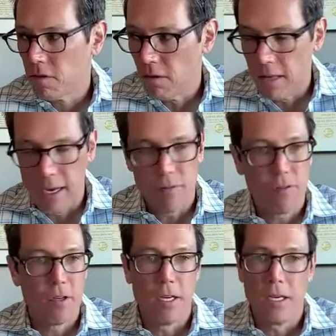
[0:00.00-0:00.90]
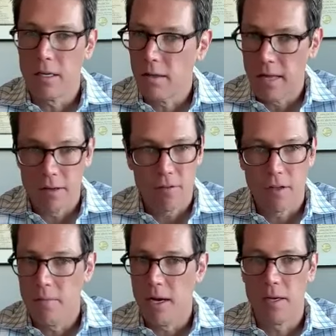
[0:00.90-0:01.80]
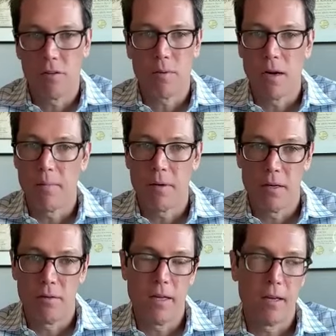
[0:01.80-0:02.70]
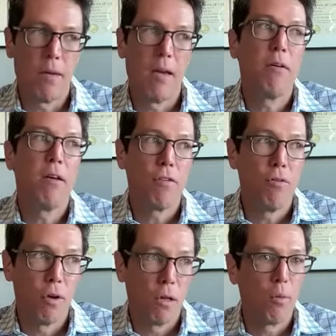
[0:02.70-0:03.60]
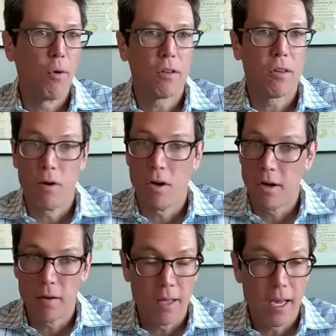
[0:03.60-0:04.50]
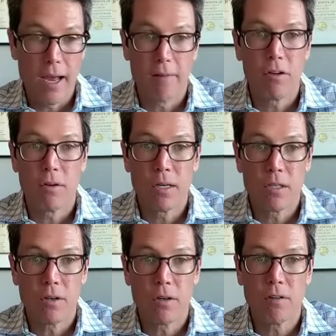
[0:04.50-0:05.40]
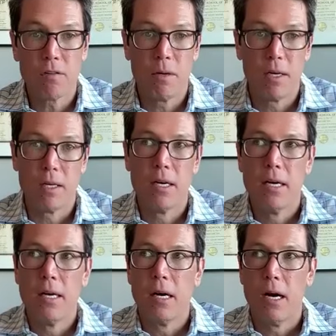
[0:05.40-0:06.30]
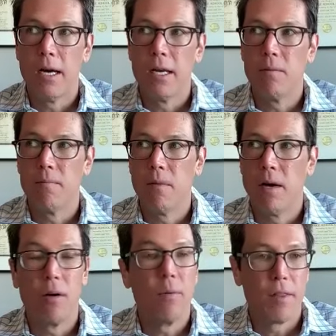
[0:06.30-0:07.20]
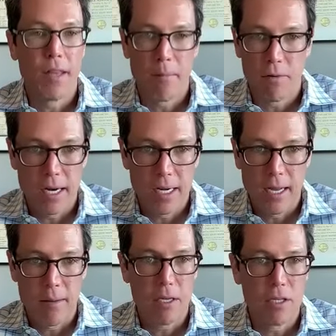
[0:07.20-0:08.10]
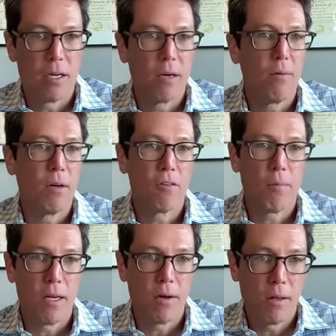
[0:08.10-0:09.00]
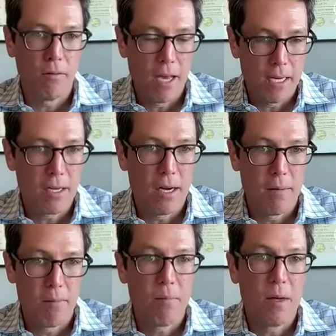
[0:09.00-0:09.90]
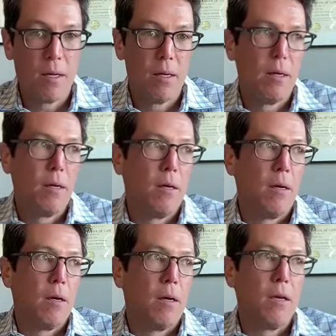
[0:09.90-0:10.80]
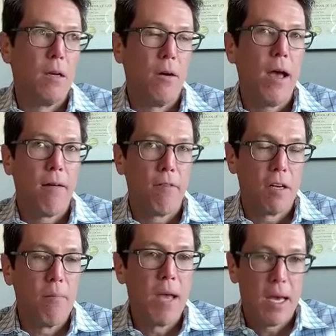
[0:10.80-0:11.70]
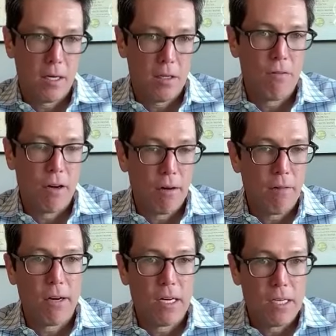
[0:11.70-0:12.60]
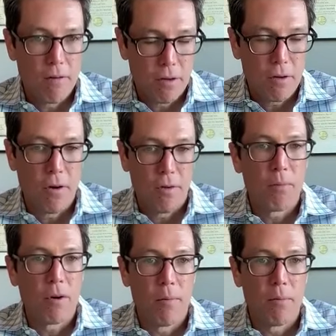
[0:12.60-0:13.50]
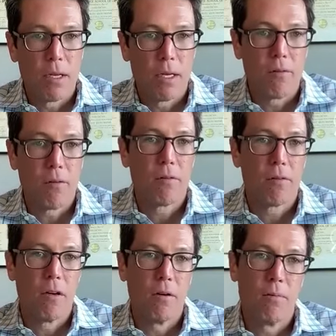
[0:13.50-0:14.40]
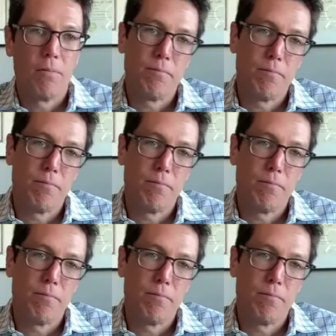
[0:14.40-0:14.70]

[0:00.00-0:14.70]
class C, class C minus properties. Like maybe if you really work them hard, they have good returns, but I don't, I don't want that brain damage. I don't want to spend all of that time, you know, having to manage very, very difficult properties. So